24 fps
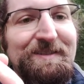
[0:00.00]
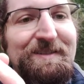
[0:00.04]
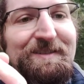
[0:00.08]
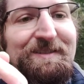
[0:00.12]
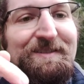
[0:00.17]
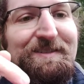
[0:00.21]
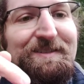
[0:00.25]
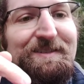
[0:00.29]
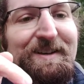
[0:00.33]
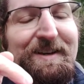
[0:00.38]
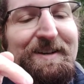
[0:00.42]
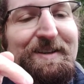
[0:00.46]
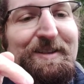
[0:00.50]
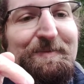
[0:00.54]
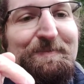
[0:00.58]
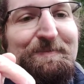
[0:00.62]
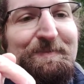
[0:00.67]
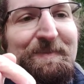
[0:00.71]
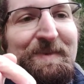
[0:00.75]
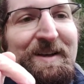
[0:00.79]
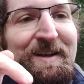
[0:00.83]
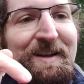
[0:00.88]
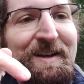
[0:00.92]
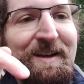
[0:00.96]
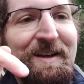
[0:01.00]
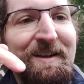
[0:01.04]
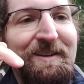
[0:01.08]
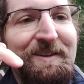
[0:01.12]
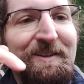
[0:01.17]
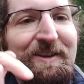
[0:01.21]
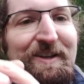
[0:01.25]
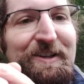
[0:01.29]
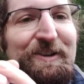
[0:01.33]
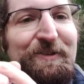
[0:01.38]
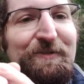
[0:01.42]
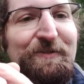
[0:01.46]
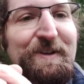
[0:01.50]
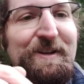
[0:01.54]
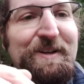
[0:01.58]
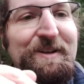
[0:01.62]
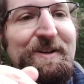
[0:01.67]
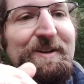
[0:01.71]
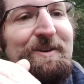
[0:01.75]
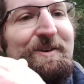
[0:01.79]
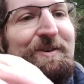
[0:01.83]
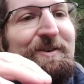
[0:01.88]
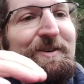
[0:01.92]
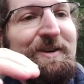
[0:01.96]
like the
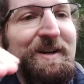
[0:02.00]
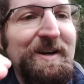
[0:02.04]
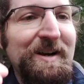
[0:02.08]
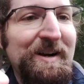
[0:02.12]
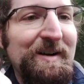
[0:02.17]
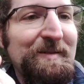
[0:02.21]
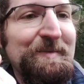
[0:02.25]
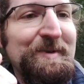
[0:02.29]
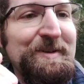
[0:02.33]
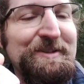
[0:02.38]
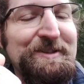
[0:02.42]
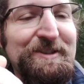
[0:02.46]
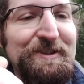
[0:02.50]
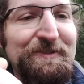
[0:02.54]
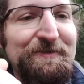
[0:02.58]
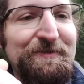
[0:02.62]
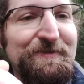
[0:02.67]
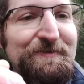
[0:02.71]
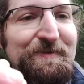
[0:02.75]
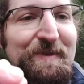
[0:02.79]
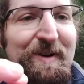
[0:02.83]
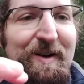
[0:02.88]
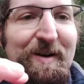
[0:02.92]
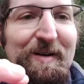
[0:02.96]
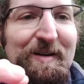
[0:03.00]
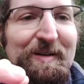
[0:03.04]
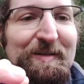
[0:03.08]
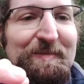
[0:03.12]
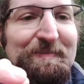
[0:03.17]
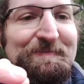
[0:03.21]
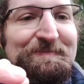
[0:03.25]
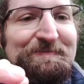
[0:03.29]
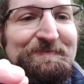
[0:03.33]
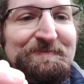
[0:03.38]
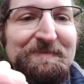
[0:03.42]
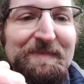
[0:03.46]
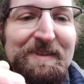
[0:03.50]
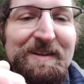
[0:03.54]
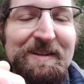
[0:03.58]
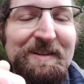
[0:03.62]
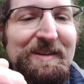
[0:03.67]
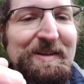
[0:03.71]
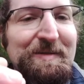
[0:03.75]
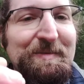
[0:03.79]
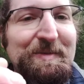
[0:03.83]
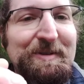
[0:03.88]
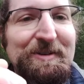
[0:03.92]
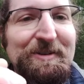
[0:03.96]
video, comment if
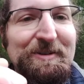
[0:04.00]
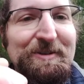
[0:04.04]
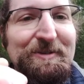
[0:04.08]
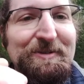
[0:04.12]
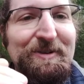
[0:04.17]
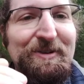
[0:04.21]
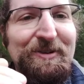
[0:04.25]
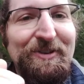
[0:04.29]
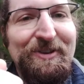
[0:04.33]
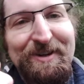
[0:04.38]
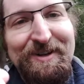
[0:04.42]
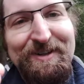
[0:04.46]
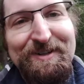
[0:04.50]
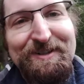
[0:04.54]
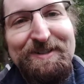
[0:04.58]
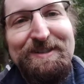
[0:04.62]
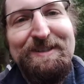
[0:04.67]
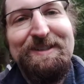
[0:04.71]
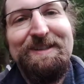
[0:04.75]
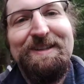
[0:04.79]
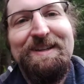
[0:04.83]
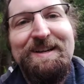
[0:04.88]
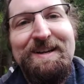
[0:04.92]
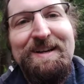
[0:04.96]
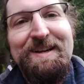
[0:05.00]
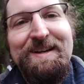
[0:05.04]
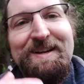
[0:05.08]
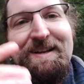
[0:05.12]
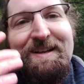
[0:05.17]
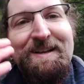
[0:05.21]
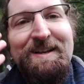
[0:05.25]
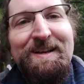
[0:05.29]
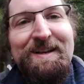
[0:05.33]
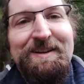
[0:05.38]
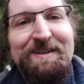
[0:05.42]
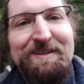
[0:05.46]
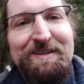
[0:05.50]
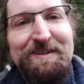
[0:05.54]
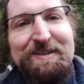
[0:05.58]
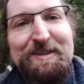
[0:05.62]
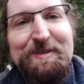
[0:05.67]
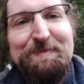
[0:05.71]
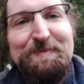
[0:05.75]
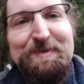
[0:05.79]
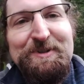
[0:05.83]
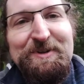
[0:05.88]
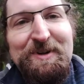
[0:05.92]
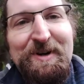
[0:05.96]
let me know your thoughts,
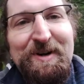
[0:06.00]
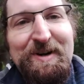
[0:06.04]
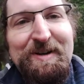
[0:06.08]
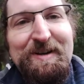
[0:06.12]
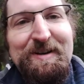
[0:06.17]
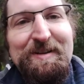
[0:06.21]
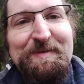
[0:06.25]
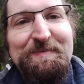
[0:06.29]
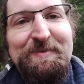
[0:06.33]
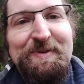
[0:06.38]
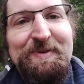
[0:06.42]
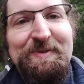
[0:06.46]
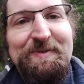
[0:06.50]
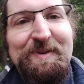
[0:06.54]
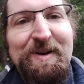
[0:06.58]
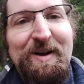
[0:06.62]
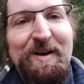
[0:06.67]
subscribe,